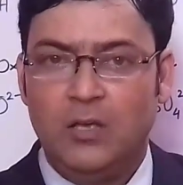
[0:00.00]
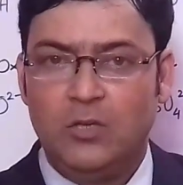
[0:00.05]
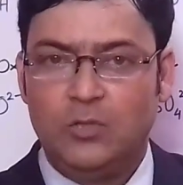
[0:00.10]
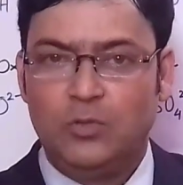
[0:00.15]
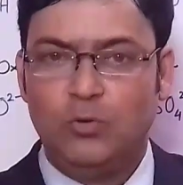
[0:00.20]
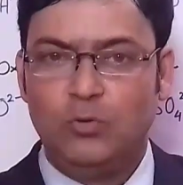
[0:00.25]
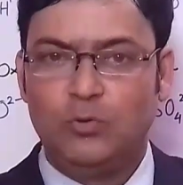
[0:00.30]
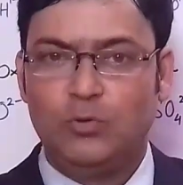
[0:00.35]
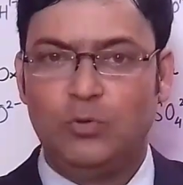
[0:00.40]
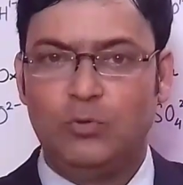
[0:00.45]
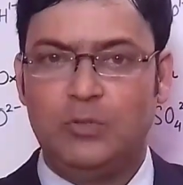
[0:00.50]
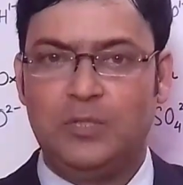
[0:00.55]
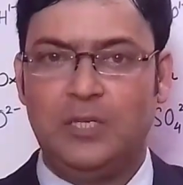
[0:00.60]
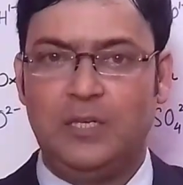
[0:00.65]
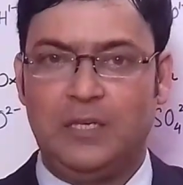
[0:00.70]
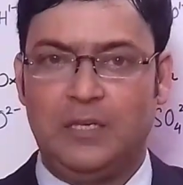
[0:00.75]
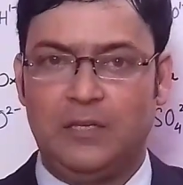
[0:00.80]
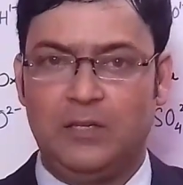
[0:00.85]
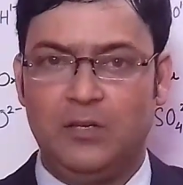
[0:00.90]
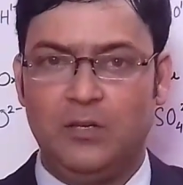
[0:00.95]

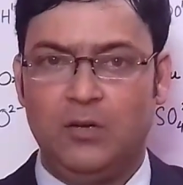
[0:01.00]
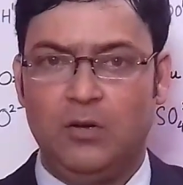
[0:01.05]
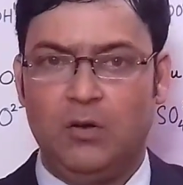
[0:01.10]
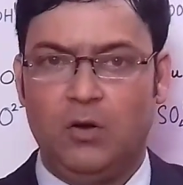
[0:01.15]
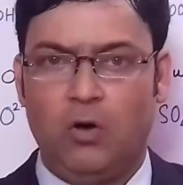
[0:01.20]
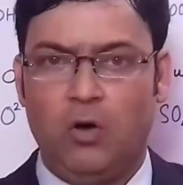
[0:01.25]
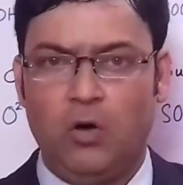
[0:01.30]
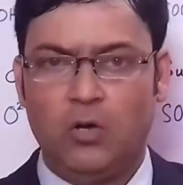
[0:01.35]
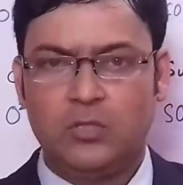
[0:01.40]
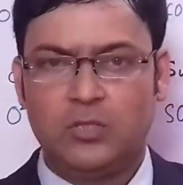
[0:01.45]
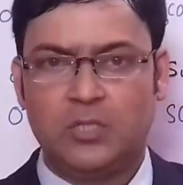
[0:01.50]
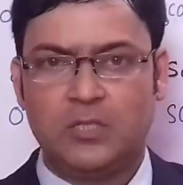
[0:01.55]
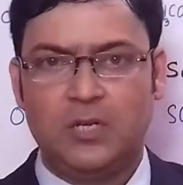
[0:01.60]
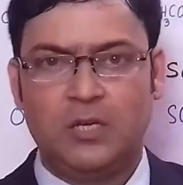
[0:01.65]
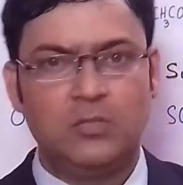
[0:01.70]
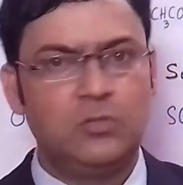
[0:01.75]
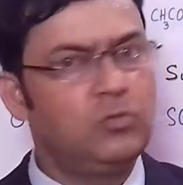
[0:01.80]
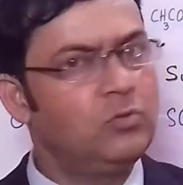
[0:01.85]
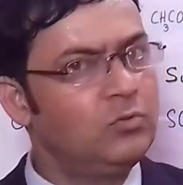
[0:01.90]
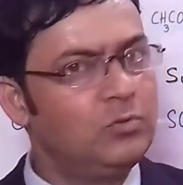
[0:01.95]
susudi, ox
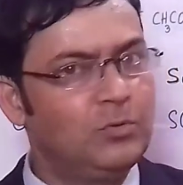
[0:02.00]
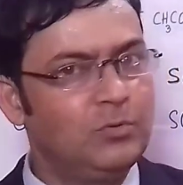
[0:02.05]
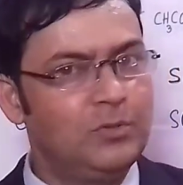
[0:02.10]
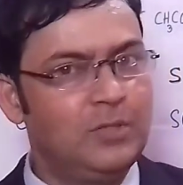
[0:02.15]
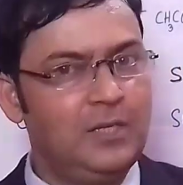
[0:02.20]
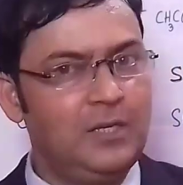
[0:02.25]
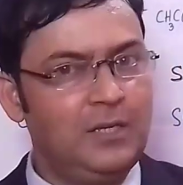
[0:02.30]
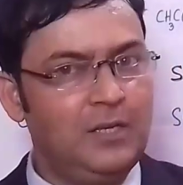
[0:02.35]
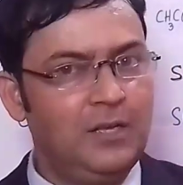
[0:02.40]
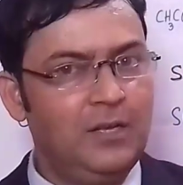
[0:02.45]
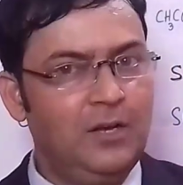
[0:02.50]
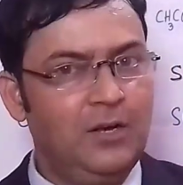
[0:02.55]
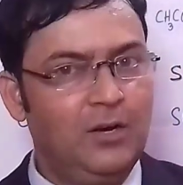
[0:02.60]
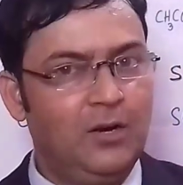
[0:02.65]
car susudi